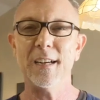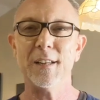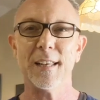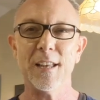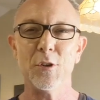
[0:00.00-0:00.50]
and
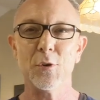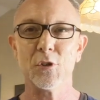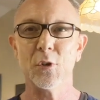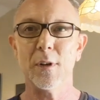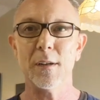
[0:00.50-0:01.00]
you get
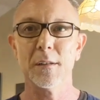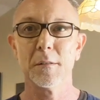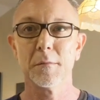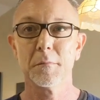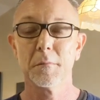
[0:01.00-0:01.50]
used to it,
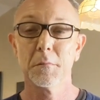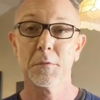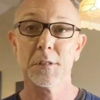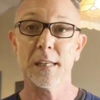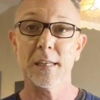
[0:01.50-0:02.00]

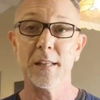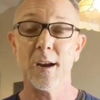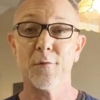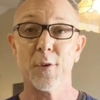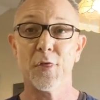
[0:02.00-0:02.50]
sitting
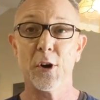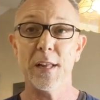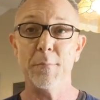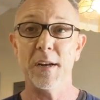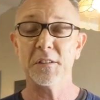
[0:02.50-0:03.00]
there for
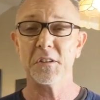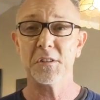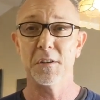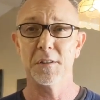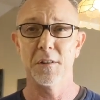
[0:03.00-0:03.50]
30 minutes or
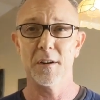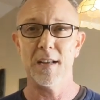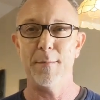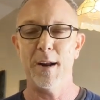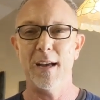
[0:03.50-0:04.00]
so. It's a long
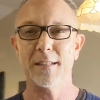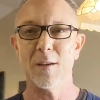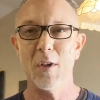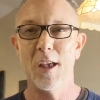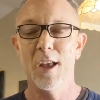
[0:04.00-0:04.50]
time in a hot
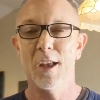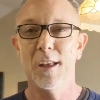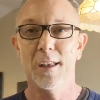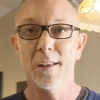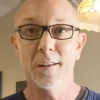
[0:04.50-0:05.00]
tub.
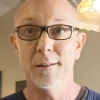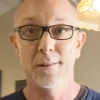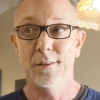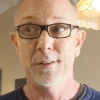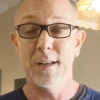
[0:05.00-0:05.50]

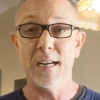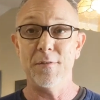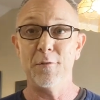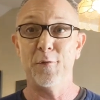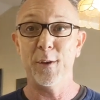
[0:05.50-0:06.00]
It doesn't
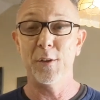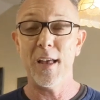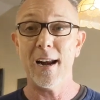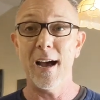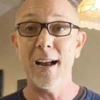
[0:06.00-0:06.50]
even feel
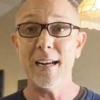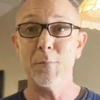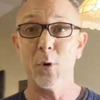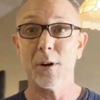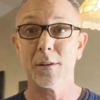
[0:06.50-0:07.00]
that hot
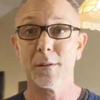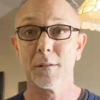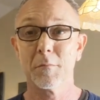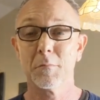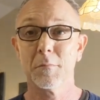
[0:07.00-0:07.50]
anymore.
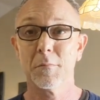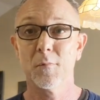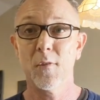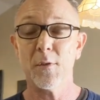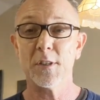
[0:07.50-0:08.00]

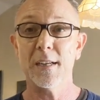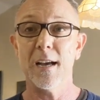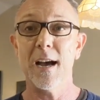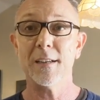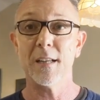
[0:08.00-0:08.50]
If you ever sit in
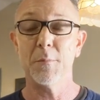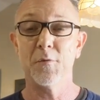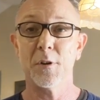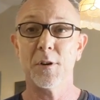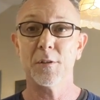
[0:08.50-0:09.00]
a hot tub
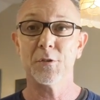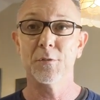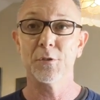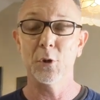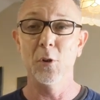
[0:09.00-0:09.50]
for
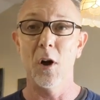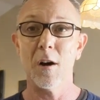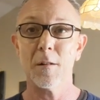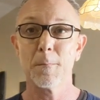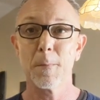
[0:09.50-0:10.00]
too
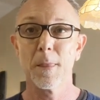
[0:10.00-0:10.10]
long,